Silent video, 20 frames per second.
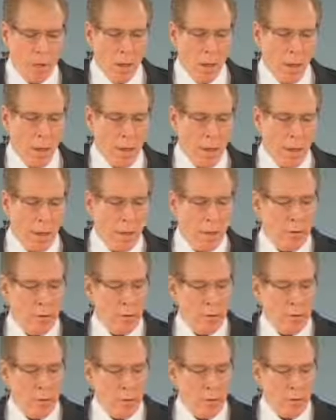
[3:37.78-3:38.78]
And
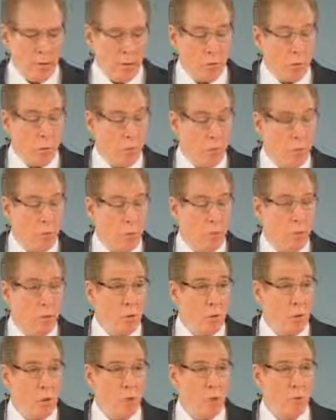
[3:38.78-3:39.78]
this has now been
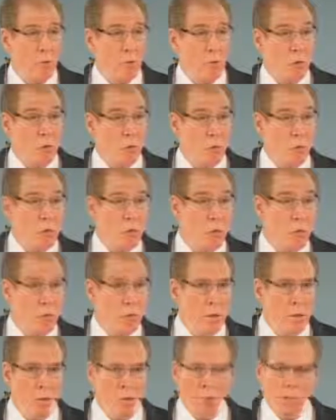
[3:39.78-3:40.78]
going on for twenty-two
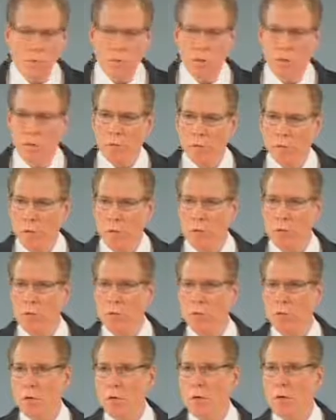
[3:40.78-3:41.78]
years. Each year
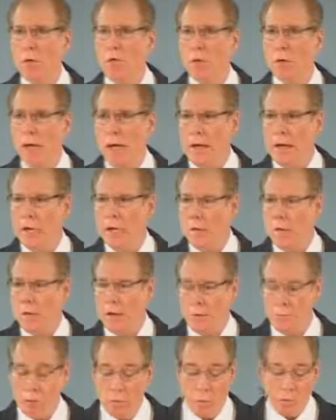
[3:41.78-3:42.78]
focuses on different
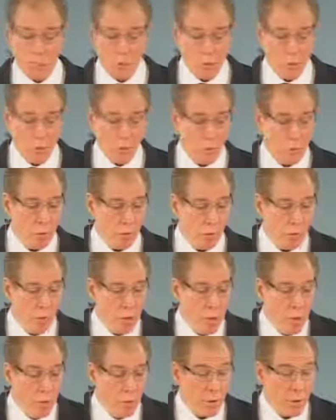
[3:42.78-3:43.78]
aspects, different issues.
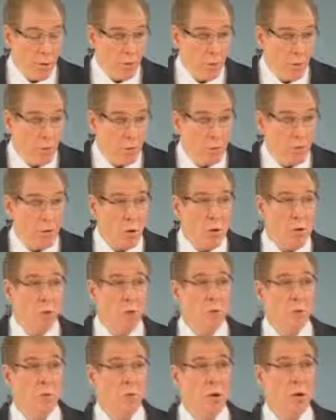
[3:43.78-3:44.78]
This year the
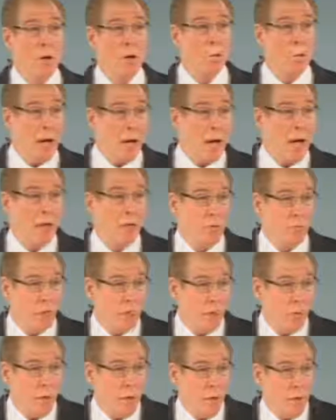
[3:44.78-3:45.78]
focus was on
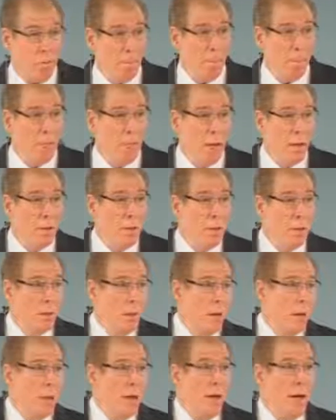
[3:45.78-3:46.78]
apostasy.
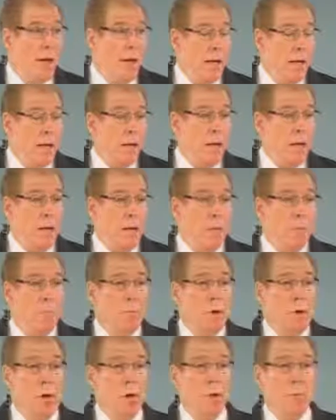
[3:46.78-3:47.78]
And
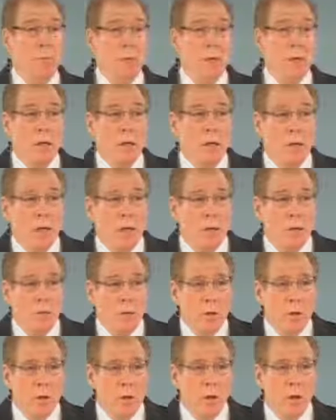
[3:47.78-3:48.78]
I'm hoping that
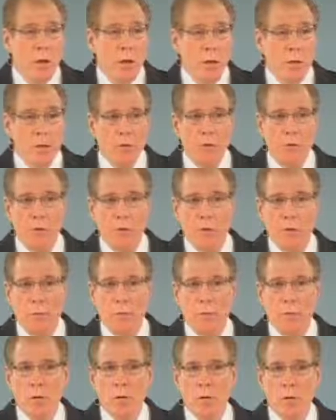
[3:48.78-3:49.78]
within the next
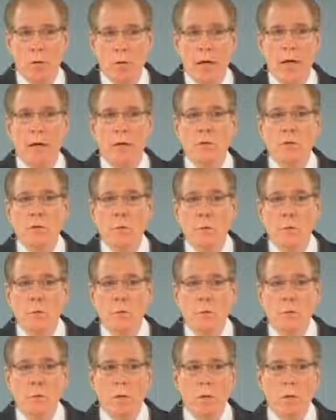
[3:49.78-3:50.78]
couple of weeks, we
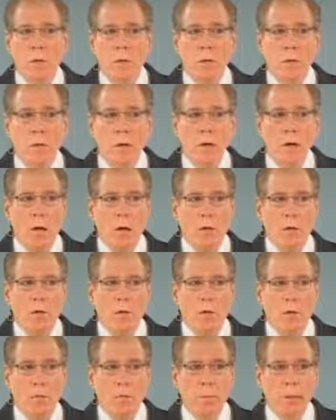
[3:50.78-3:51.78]
will get all of
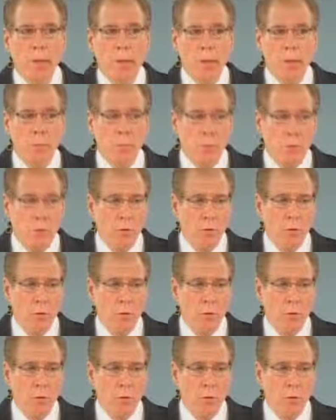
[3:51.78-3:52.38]
the papers